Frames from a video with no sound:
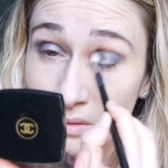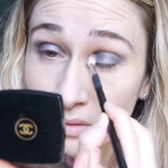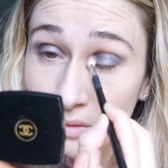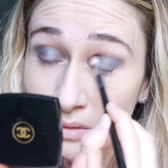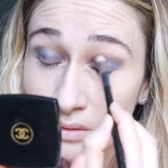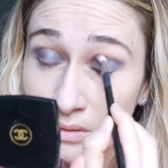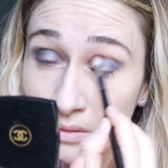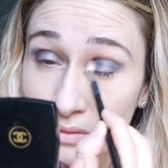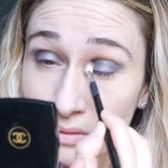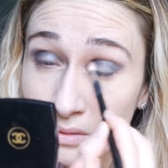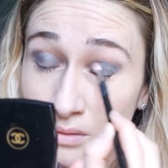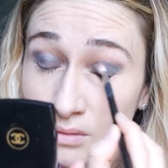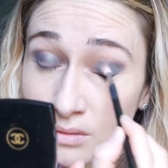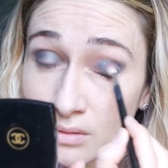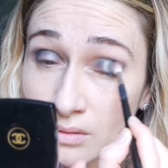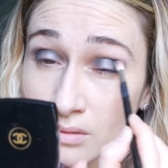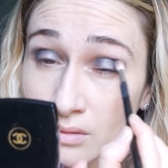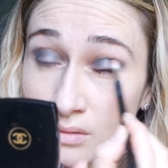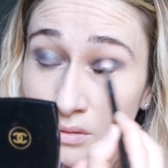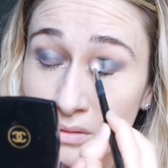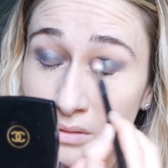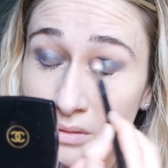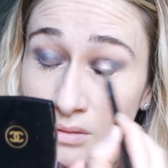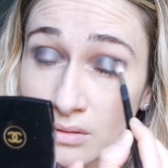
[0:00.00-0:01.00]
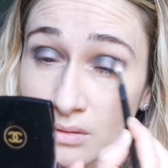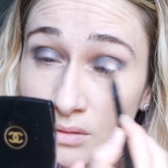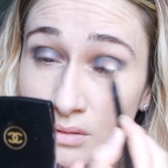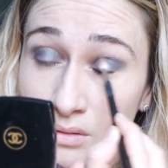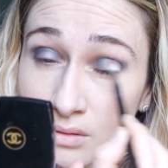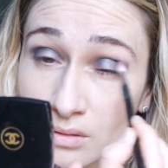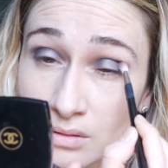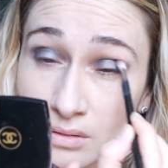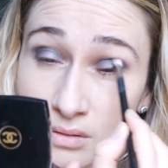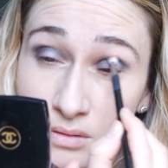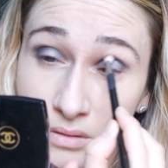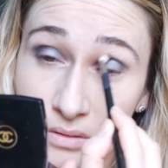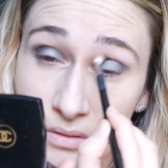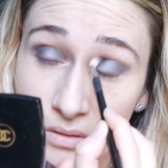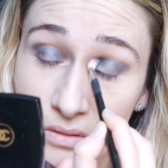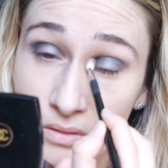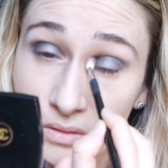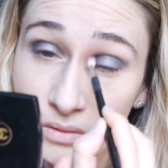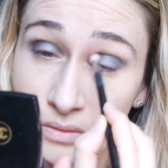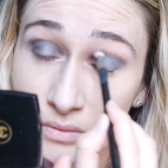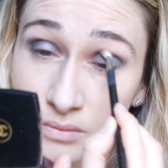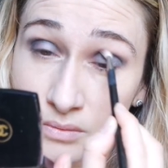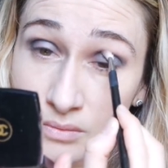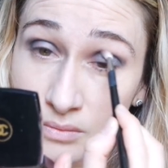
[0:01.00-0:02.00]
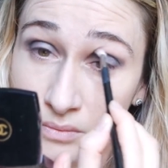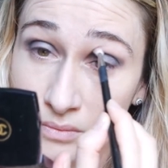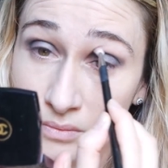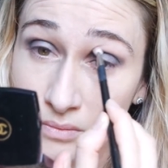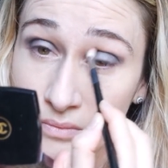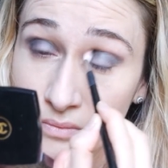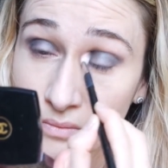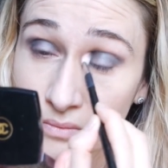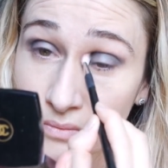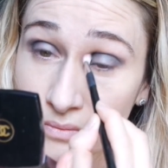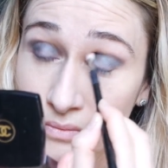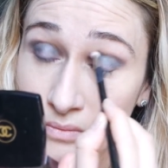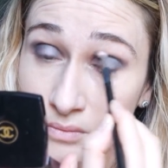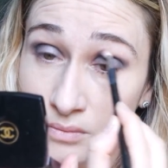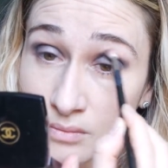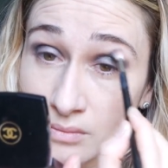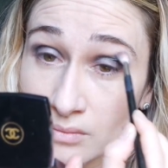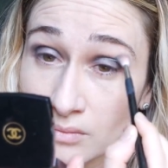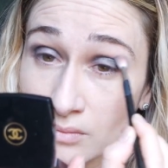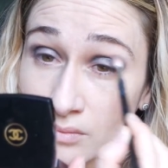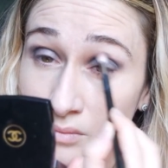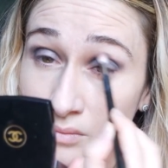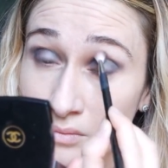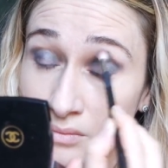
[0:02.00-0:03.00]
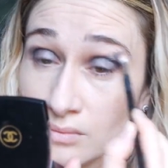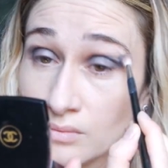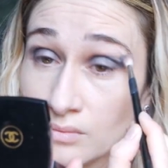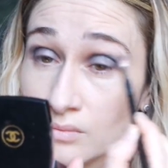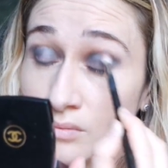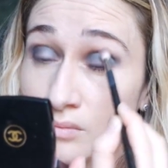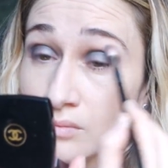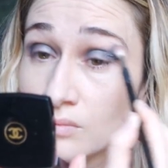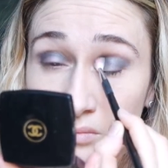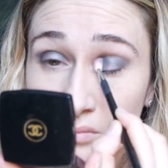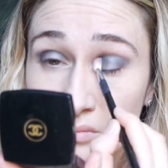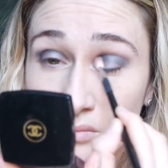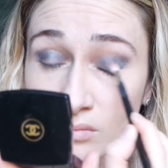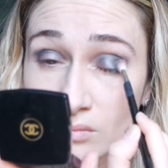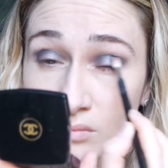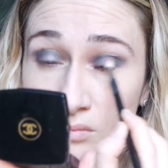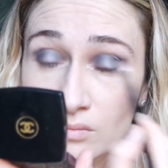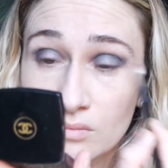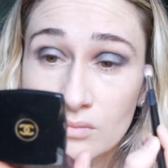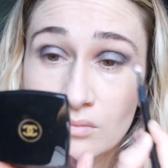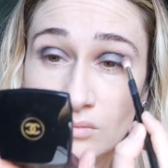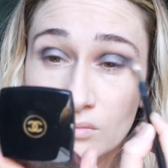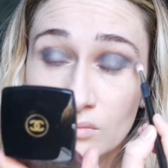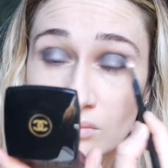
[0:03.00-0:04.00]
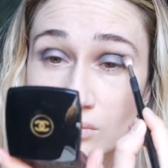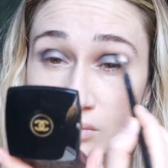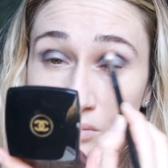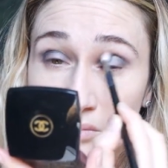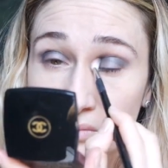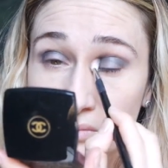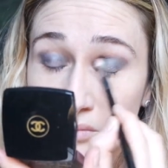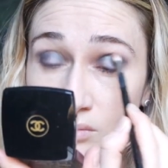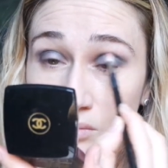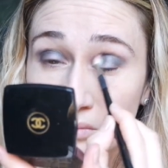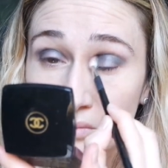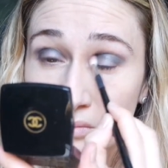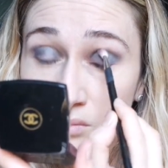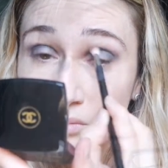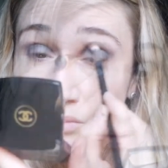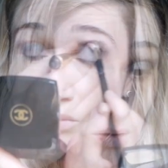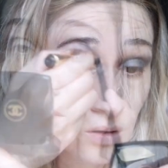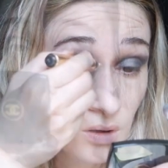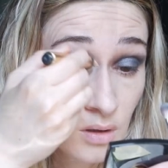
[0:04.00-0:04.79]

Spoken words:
Nothing is said.